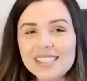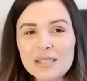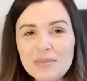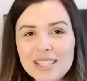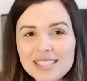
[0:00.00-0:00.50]

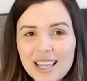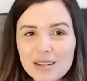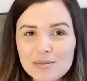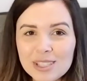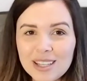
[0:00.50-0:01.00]
some of these
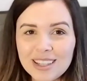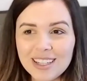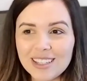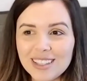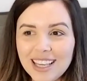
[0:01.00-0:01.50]
items on
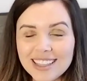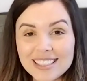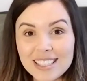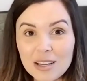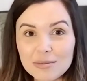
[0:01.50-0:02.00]
there, like the
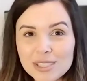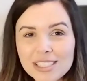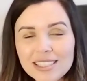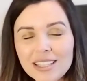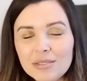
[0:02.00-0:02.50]
sound
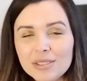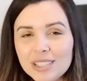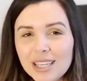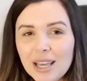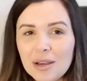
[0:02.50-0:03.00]
machine, that
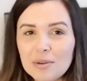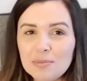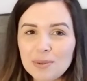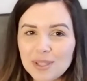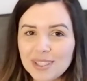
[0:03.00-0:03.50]
really
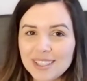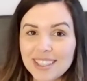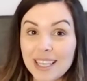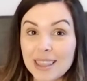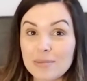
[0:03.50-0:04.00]
help
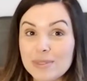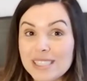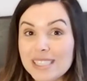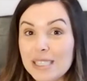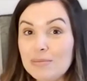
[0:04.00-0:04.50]
get them to
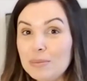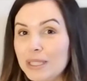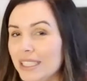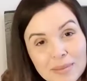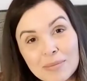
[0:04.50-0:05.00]
sleep.
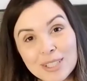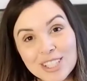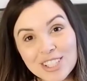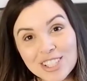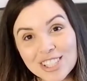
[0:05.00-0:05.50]
Maybe
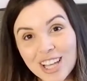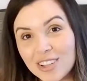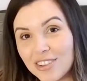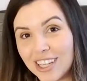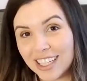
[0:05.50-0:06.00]
she's just
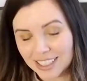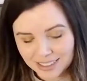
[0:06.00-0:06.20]
hungry.